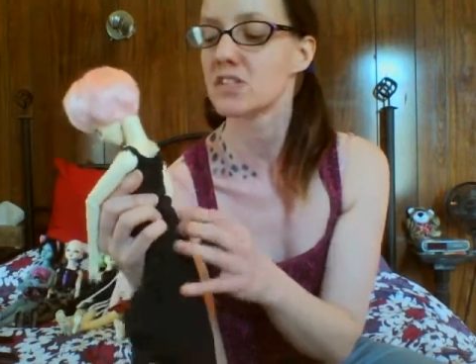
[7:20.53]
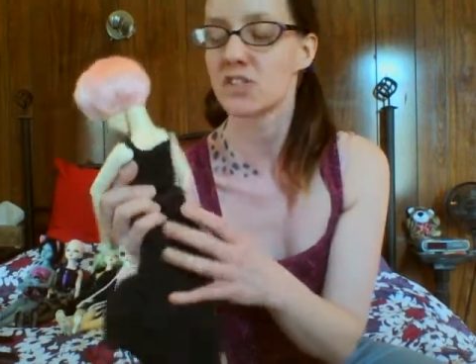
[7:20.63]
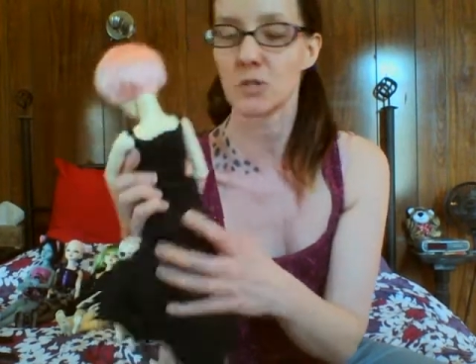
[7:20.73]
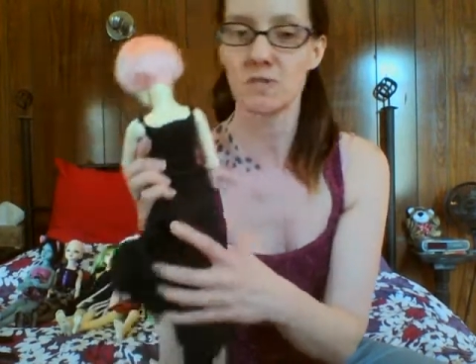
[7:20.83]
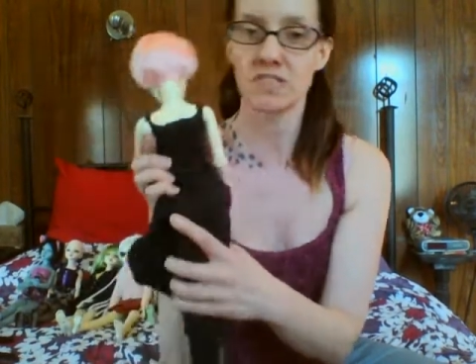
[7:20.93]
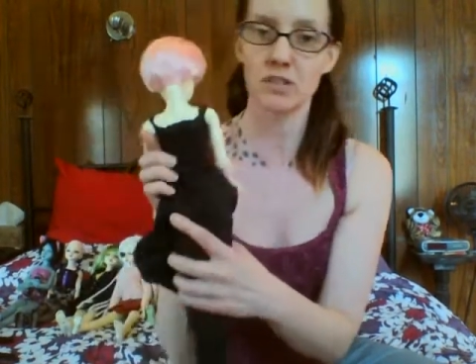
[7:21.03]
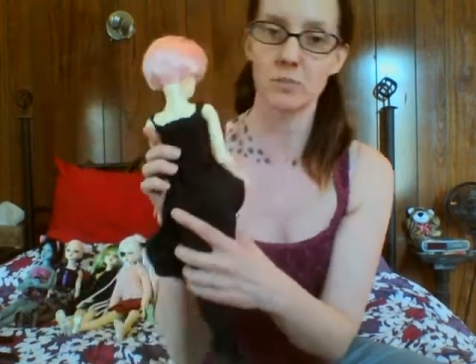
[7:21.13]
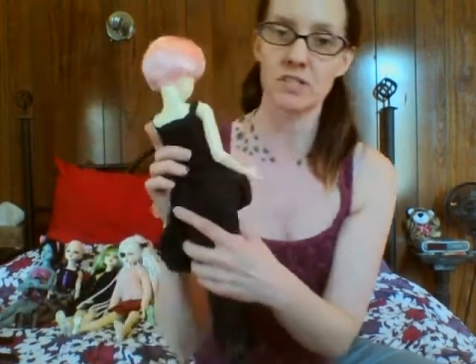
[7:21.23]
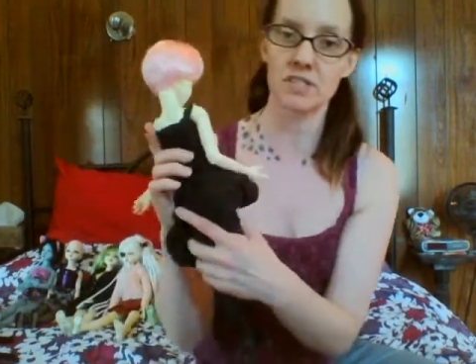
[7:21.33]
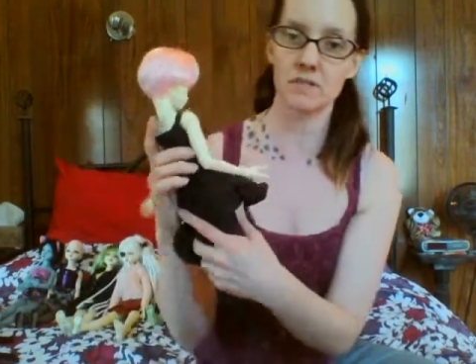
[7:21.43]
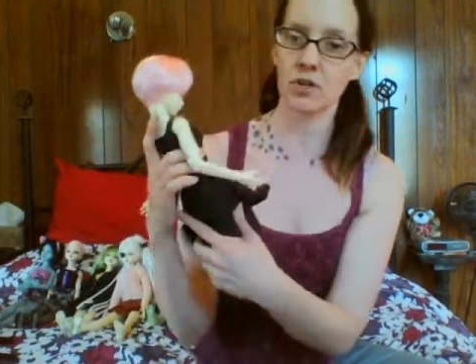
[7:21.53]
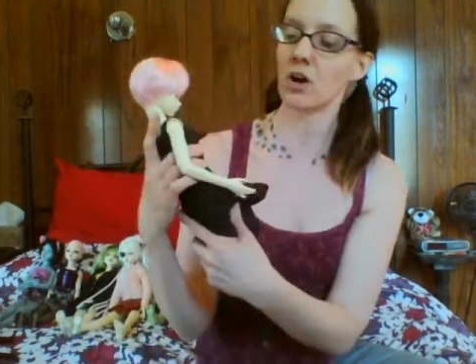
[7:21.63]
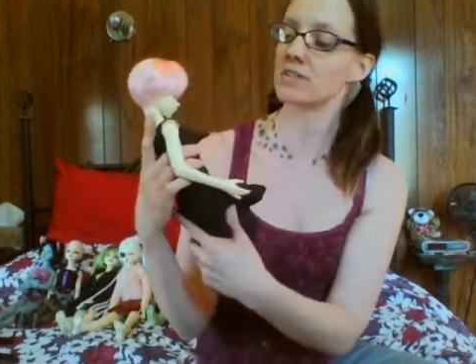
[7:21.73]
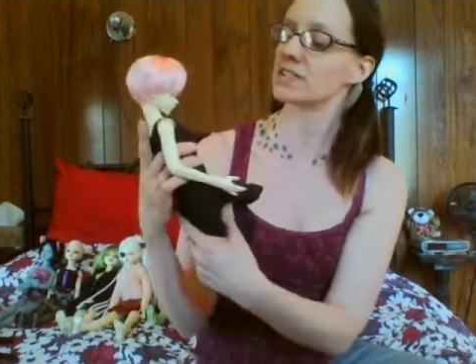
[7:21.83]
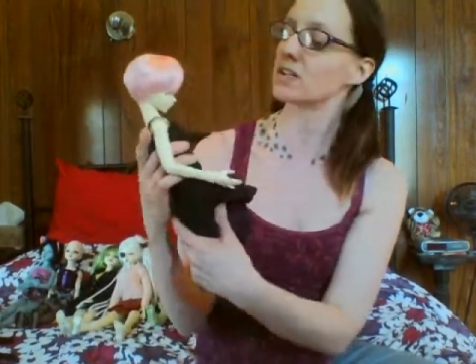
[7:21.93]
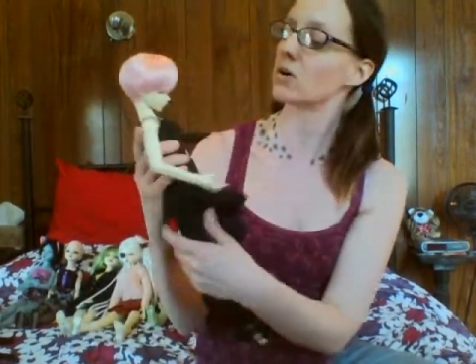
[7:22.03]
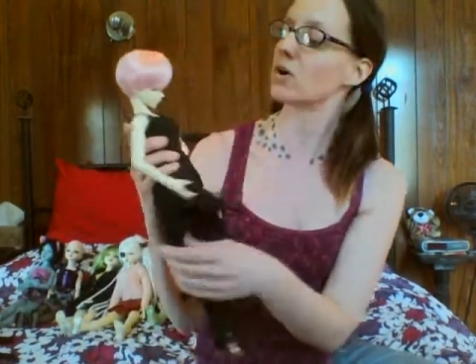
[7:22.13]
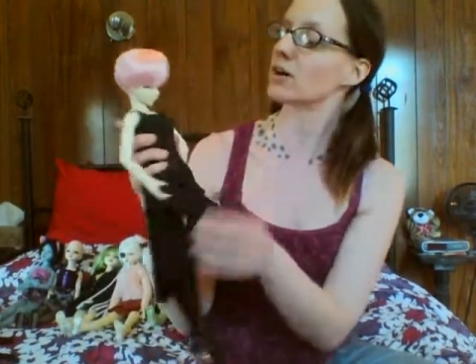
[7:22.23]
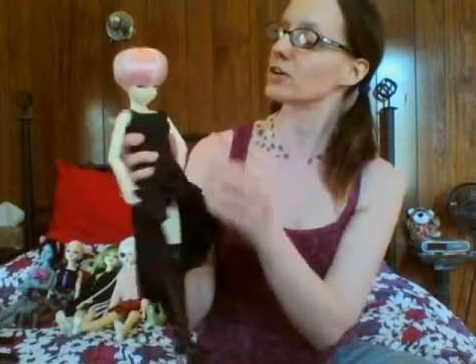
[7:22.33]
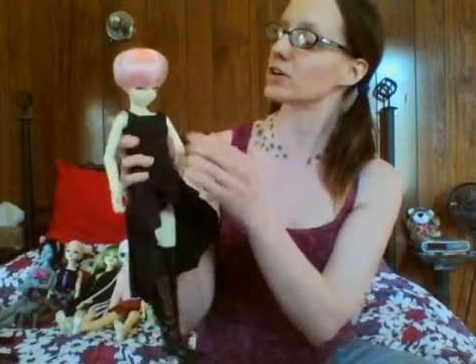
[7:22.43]
So it was a little bit difficult to get
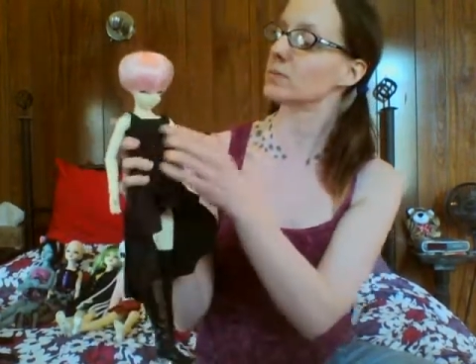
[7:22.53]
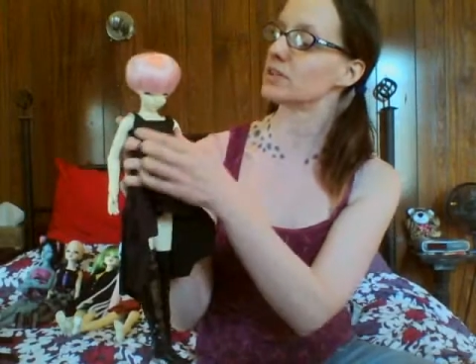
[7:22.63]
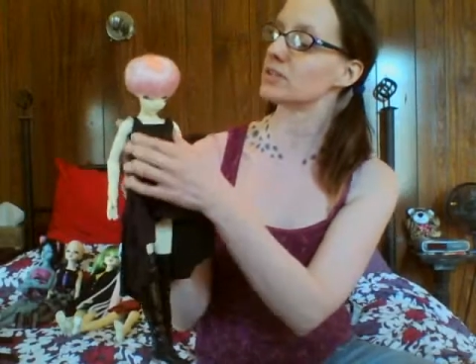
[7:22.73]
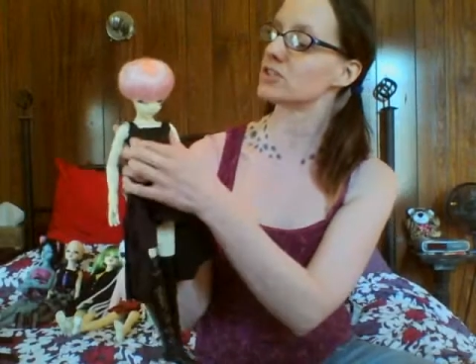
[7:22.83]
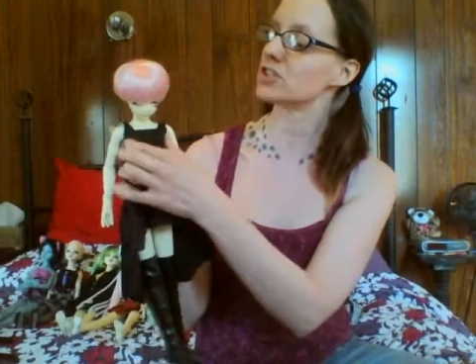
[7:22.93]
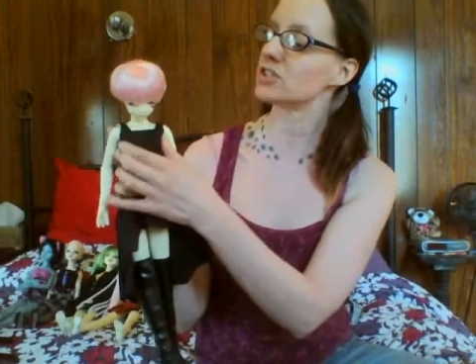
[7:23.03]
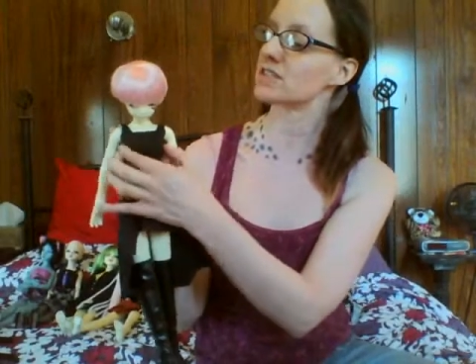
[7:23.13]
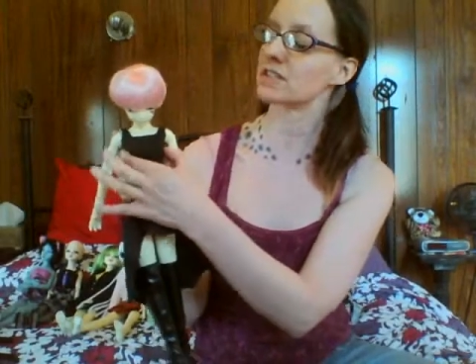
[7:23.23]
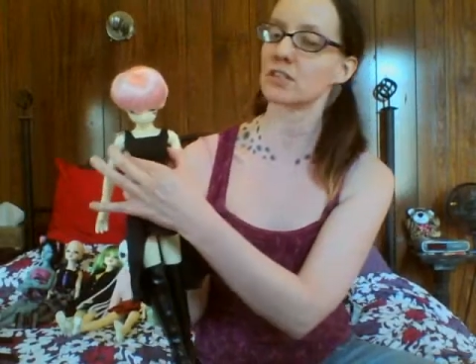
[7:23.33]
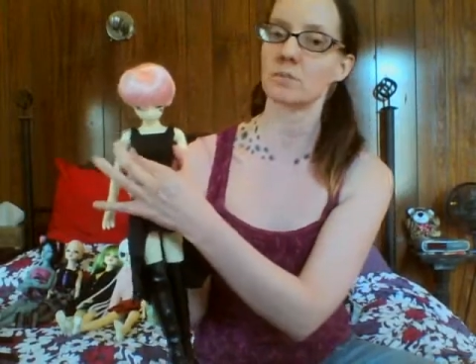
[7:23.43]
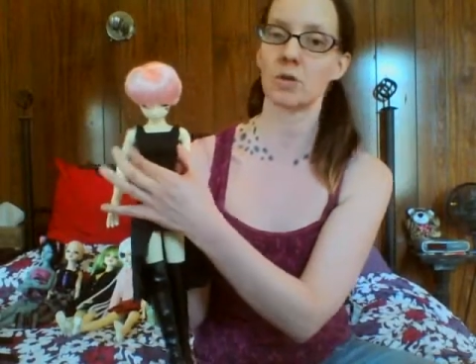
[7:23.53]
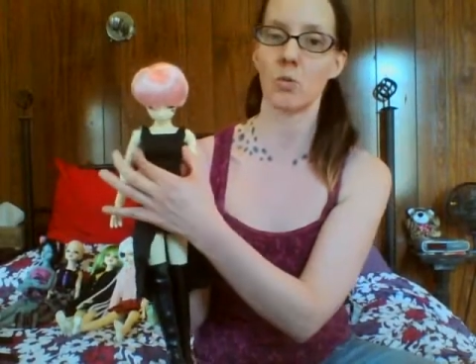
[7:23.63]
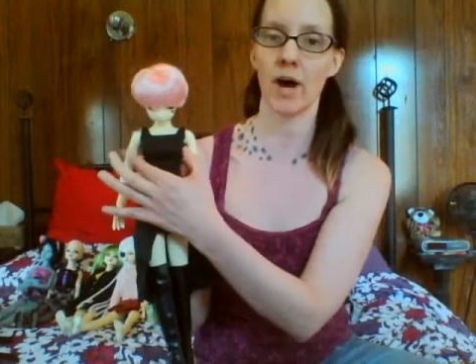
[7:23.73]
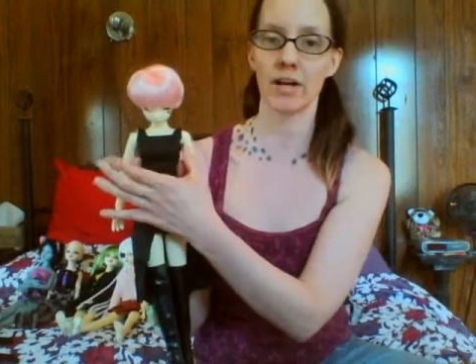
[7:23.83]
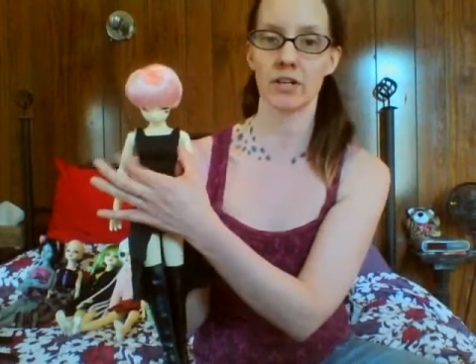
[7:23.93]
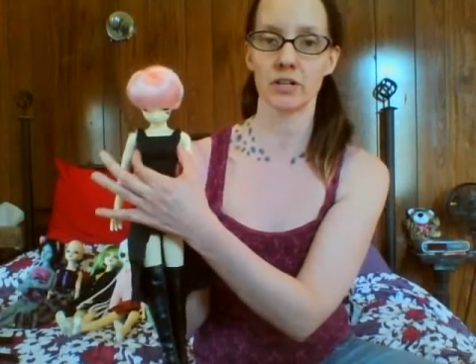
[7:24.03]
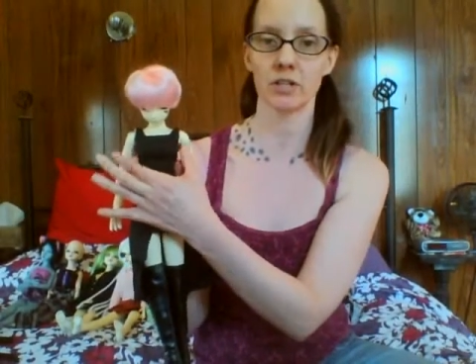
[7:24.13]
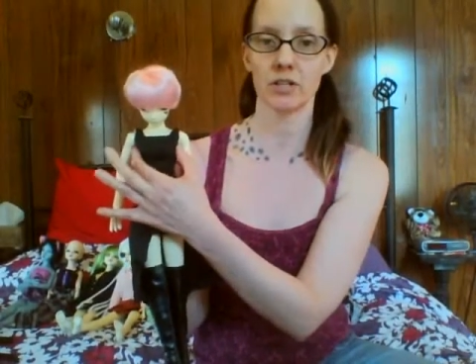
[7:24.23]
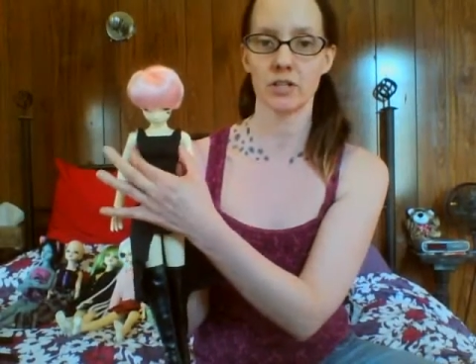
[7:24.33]
on her because she is a little bit wider